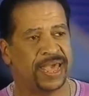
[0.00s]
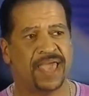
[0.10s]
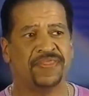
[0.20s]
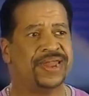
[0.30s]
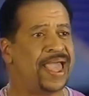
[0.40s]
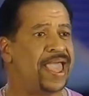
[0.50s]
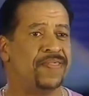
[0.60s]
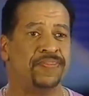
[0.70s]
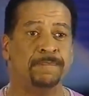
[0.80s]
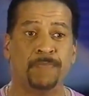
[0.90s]
and then I had
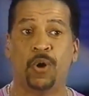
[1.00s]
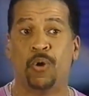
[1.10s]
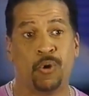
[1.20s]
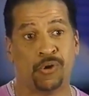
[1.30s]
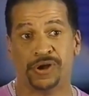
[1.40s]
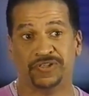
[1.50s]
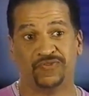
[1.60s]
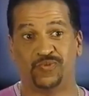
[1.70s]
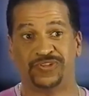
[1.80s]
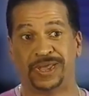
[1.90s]
Mo Horns,
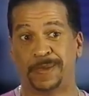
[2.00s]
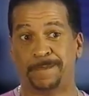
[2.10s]
which are the